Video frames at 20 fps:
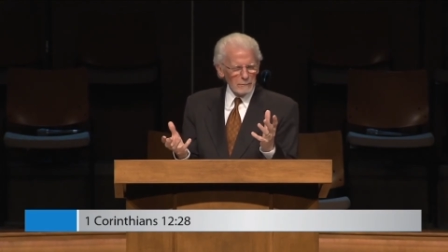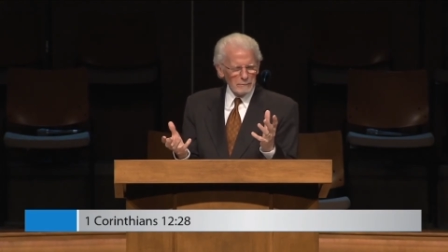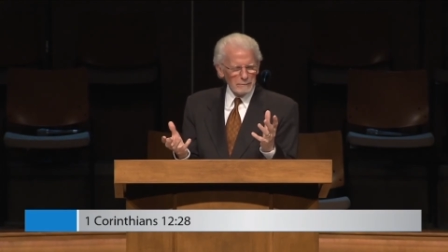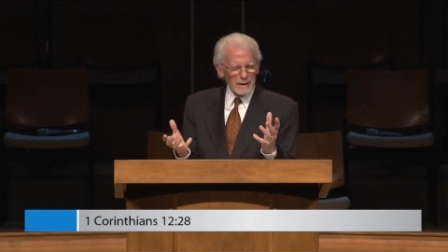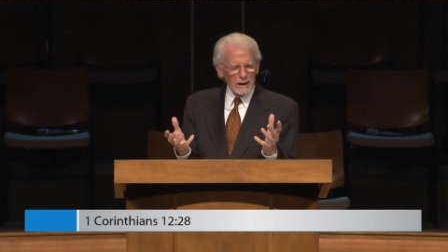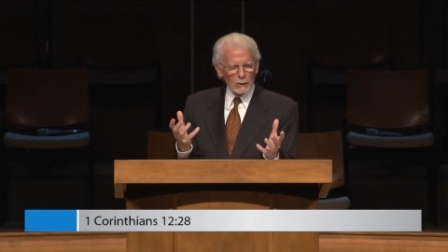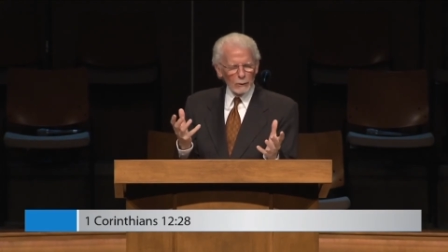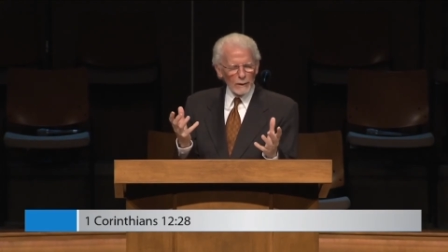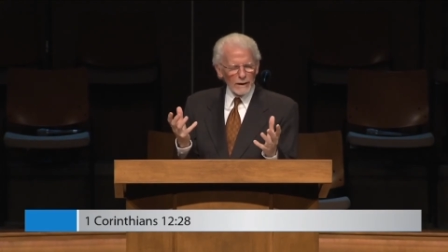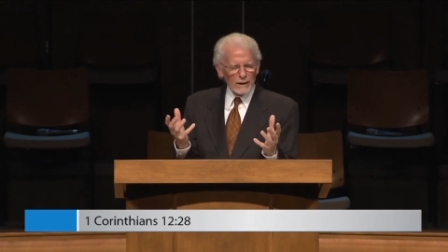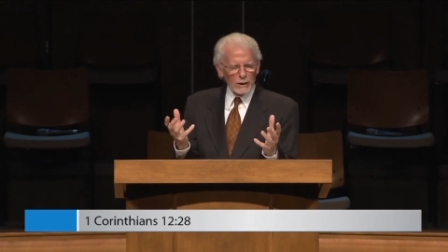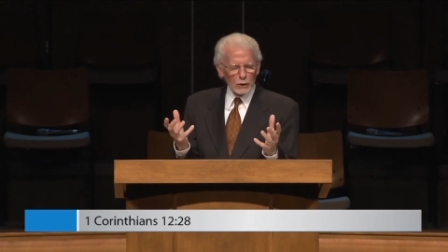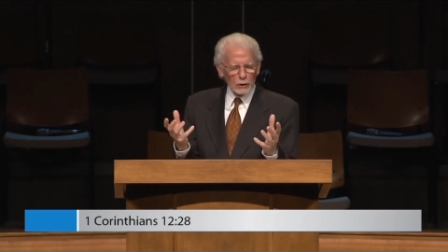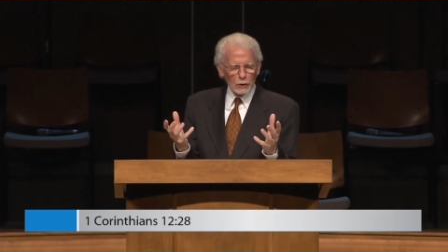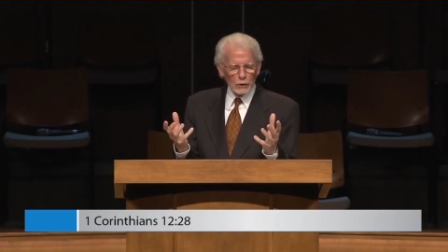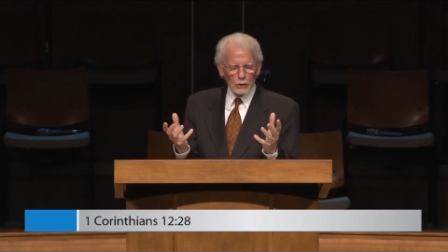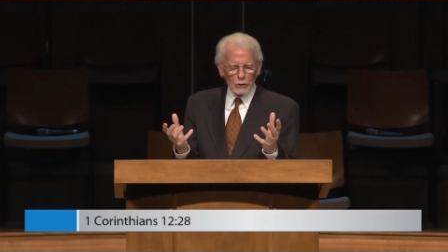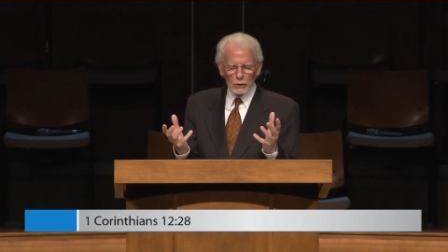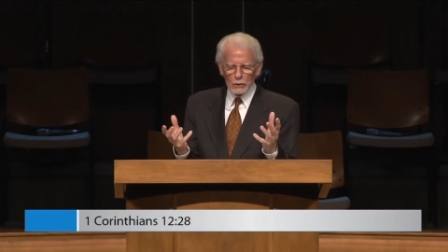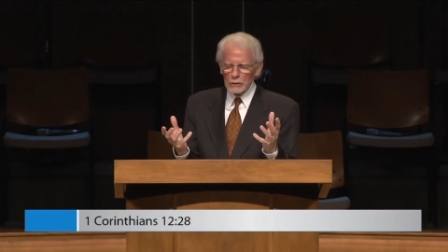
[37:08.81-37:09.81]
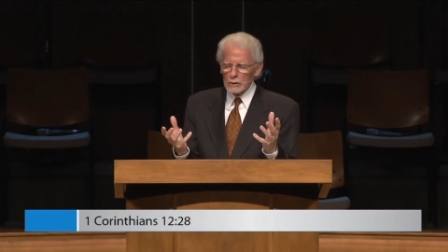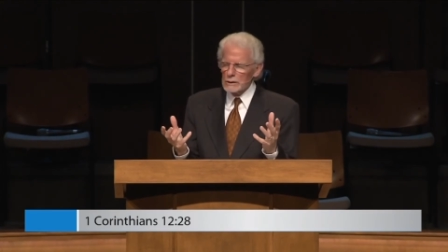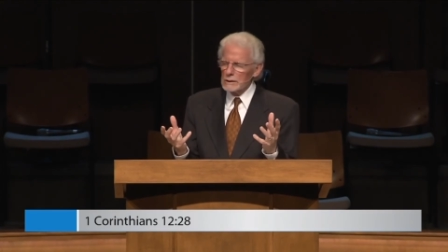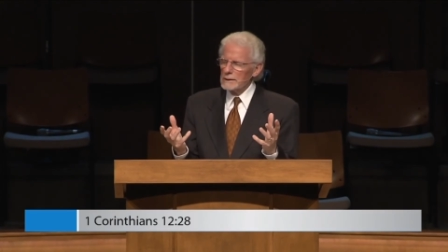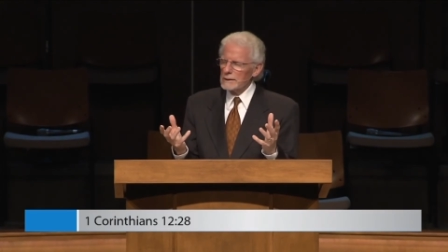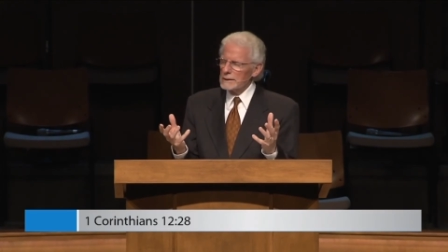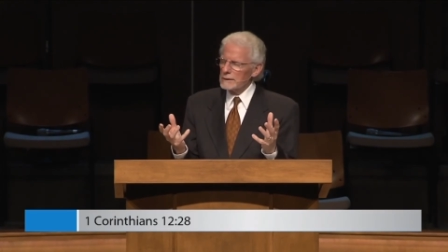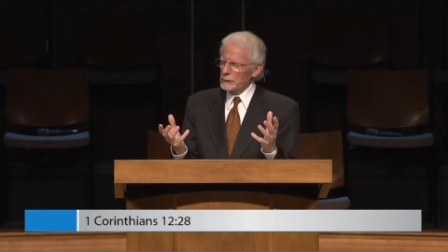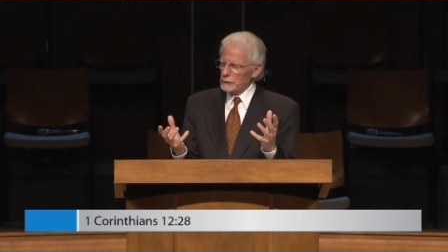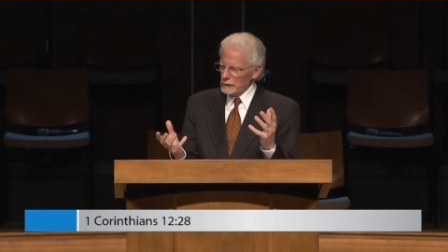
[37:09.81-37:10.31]

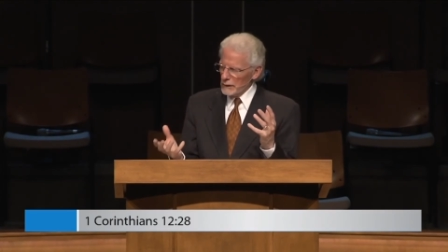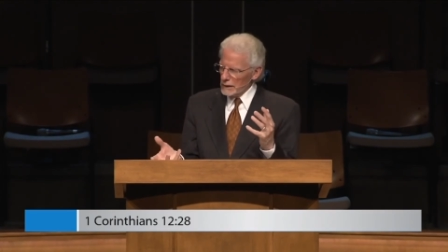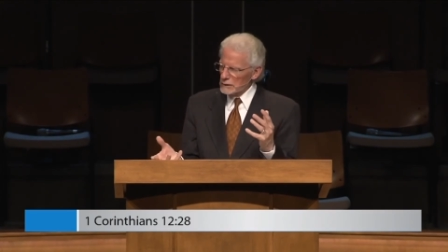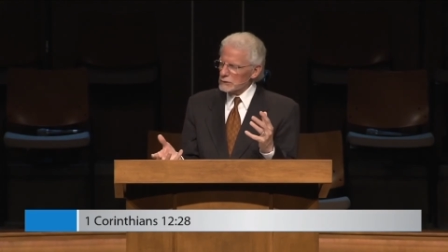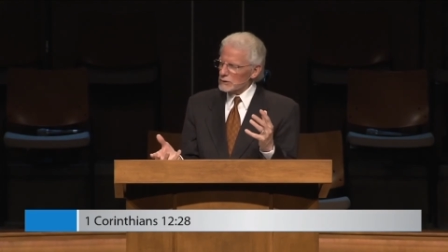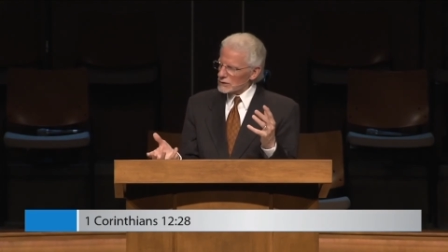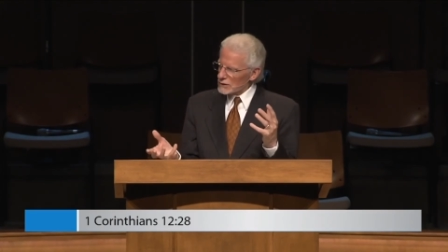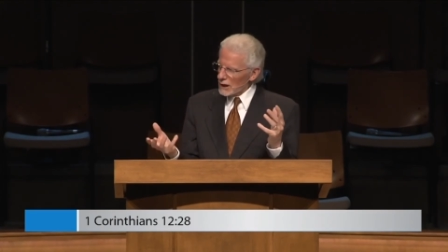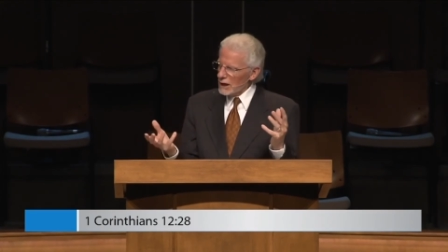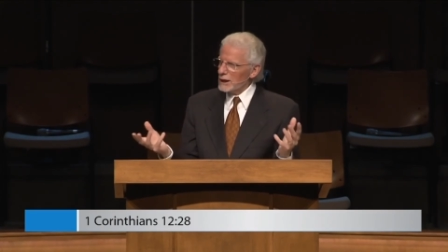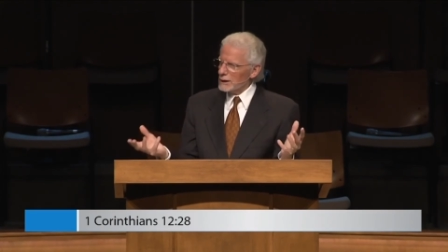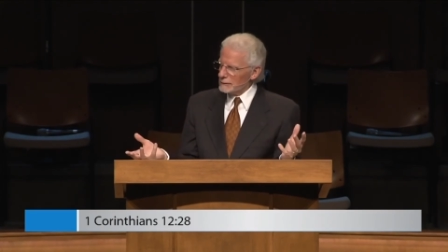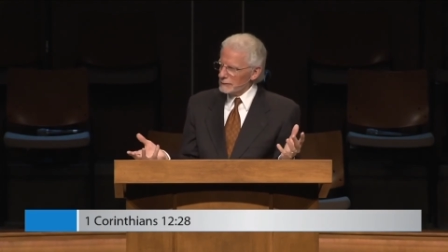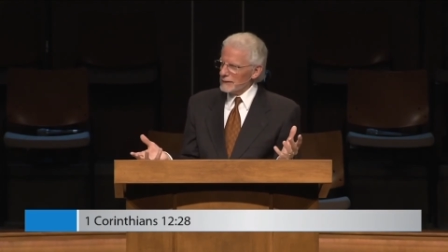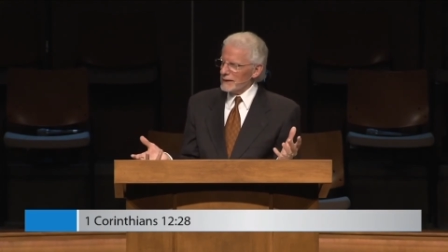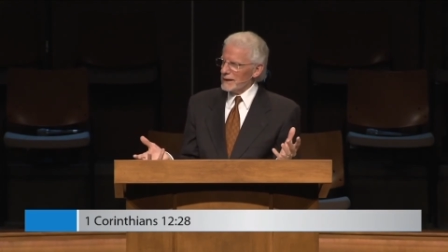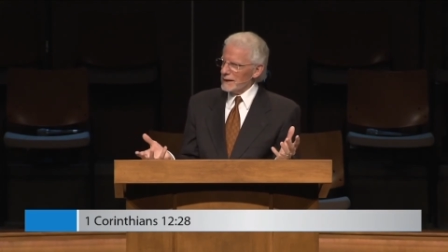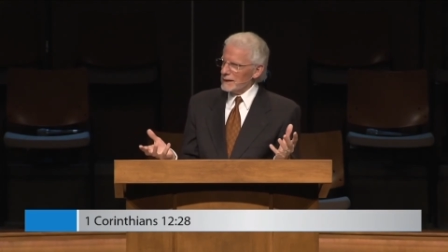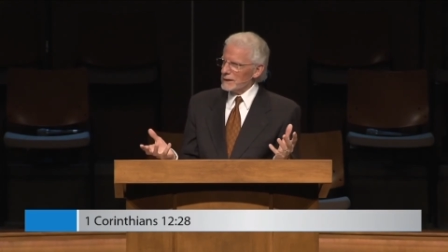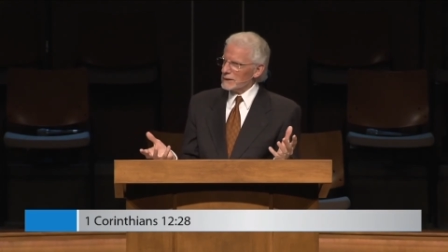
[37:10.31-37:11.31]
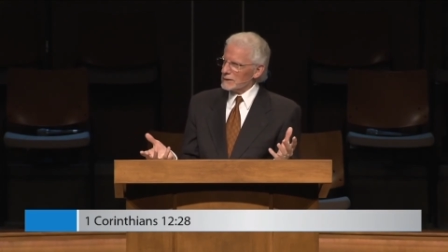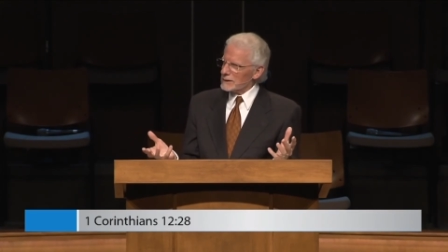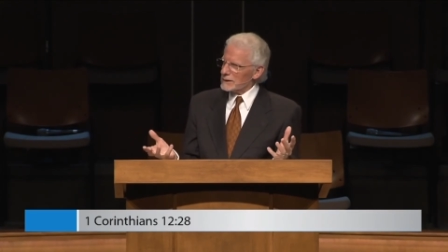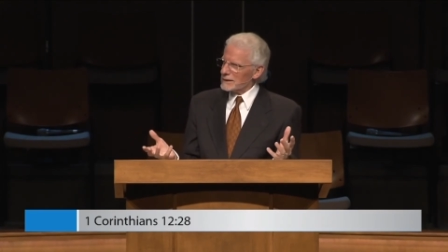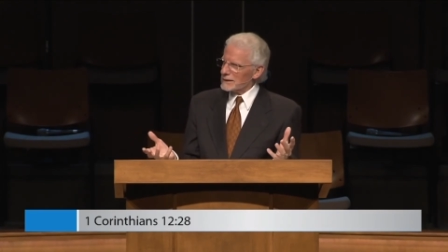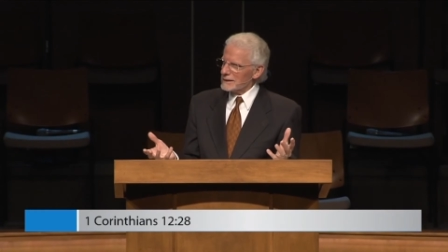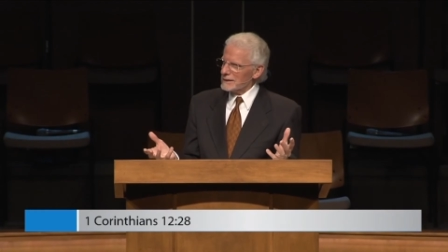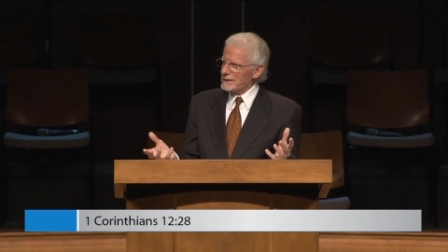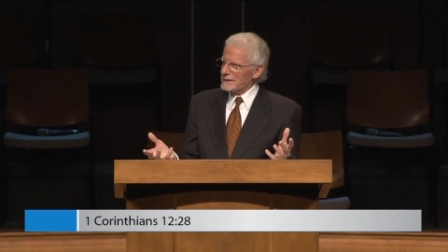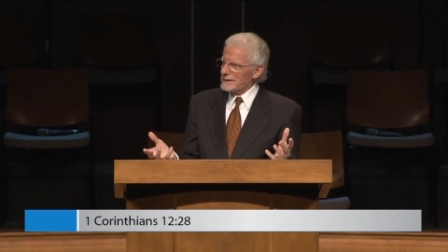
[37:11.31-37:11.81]
miracleness of it.